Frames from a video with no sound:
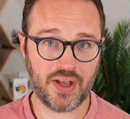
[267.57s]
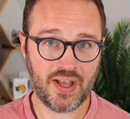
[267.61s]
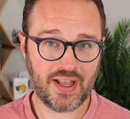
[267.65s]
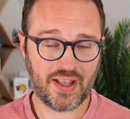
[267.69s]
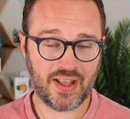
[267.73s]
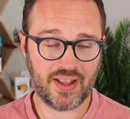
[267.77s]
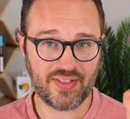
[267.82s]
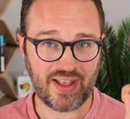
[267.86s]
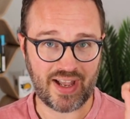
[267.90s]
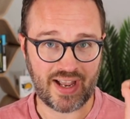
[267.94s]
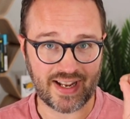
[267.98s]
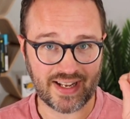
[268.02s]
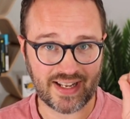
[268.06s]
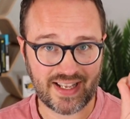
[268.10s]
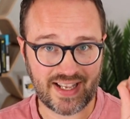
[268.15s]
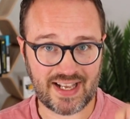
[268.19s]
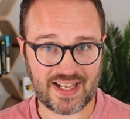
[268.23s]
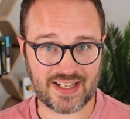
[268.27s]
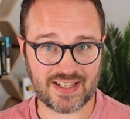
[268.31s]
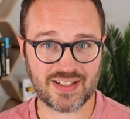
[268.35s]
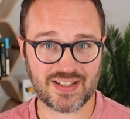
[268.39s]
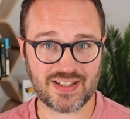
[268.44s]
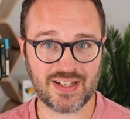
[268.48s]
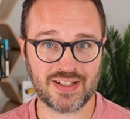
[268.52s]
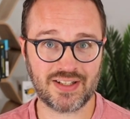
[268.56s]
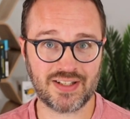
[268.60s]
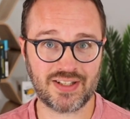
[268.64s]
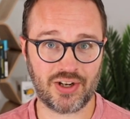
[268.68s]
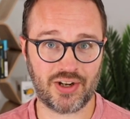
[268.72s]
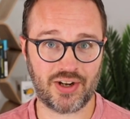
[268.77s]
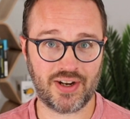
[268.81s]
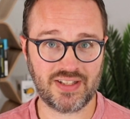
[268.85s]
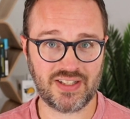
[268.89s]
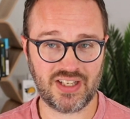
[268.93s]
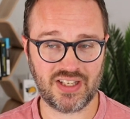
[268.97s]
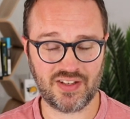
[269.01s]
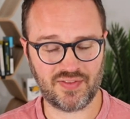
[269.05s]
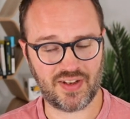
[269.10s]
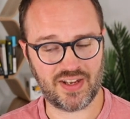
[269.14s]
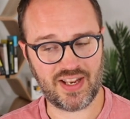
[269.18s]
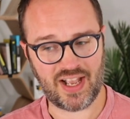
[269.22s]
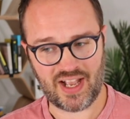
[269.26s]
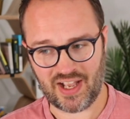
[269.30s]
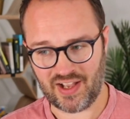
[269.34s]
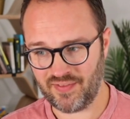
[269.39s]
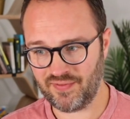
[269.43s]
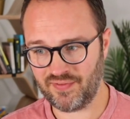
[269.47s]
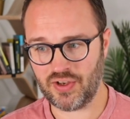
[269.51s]
that cancelling Sky TV
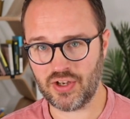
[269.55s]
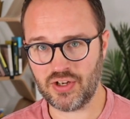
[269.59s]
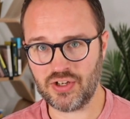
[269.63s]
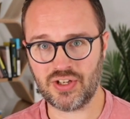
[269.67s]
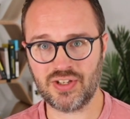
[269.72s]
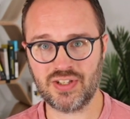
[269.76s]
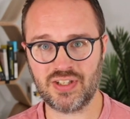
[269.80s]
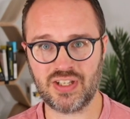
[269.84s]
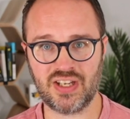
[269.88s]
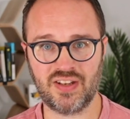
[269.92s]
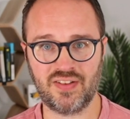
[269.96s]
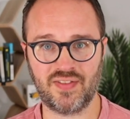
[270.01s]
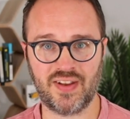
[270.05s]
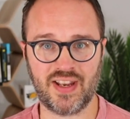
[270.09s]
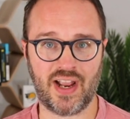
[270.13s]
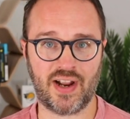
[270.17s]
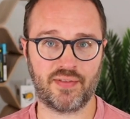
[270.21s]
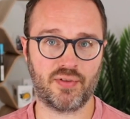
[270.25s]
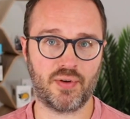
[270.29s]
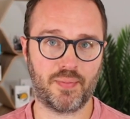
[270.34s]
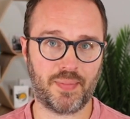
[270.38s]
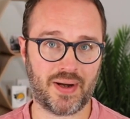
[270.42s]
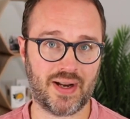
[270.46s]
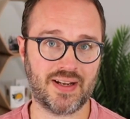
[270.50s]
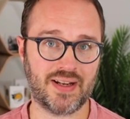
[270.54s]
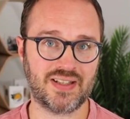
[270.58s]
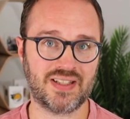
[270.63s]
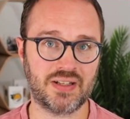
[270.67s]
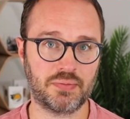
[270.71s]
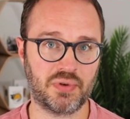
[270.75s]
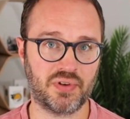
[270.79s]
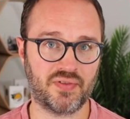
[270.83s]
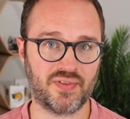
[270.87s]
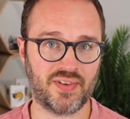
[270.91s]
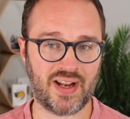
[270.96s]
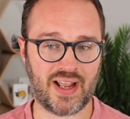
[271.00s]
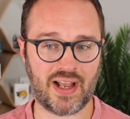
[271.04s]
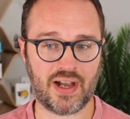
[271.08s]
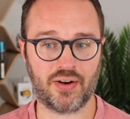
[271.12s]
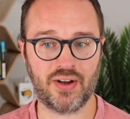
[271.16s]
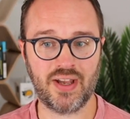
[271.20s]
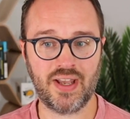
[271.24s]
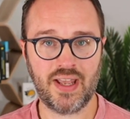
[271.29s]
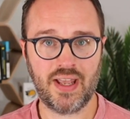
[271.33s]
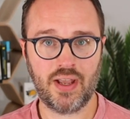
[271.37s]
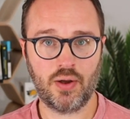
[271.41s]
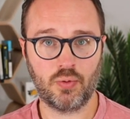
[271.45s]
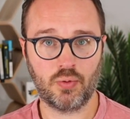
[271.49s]
and Virgin TV and replacing it with Now
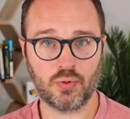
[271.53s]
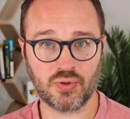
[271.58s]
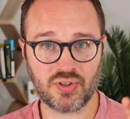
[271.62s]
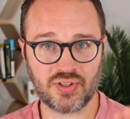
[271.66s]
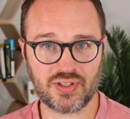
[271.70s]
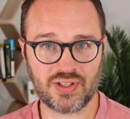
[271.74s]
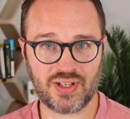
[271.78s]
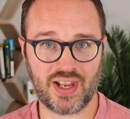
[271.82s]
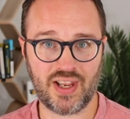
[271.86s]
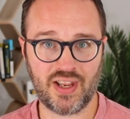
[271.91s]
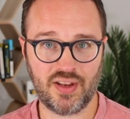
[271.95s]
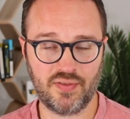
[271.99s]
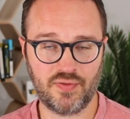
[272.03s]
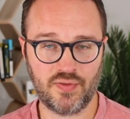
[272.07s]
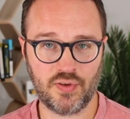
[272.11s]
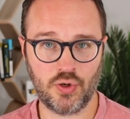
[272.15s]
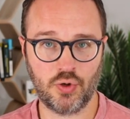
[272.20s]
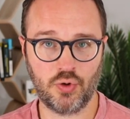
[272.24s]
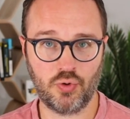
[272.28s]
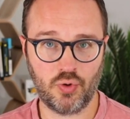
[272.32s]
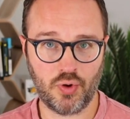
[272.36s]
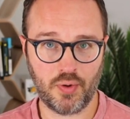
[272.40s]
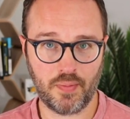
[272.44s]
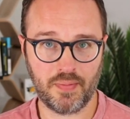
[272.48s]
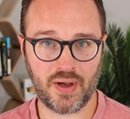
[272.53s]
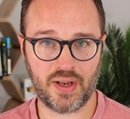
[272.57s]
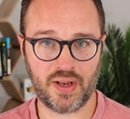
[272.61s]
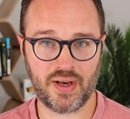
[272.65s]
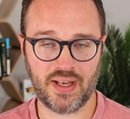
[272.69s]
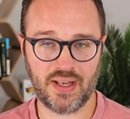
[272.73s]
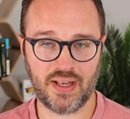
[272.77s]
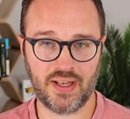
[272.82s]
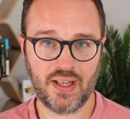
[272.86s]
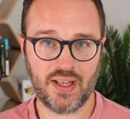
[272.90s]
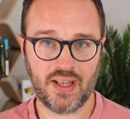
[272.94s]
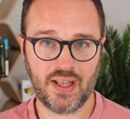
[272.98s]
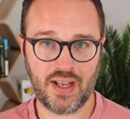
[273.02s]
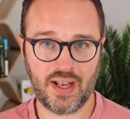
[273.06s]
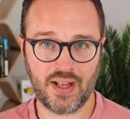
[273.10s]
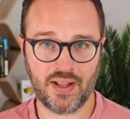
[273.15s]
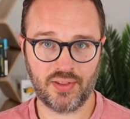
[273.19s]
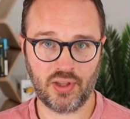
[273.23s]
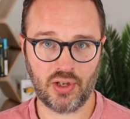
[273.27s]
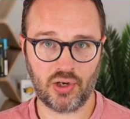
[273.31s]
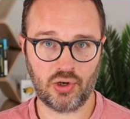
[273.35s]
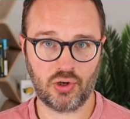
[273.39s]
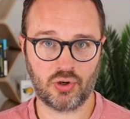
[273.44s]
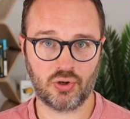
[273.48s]
will save you money in
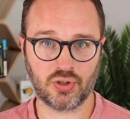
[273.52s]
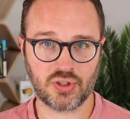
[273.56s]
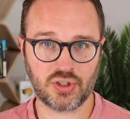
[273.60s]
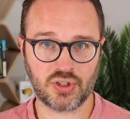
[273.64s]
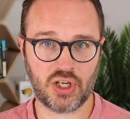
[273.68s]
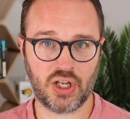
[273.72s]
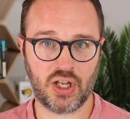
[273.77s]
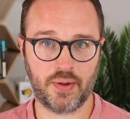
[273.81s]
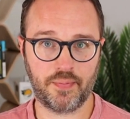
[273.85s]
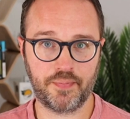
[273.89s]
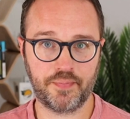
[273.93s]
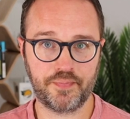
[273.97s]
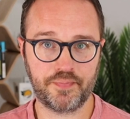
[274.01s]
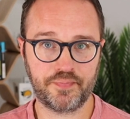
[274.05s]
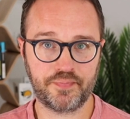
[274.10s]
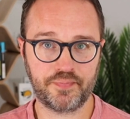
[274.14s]
the long term.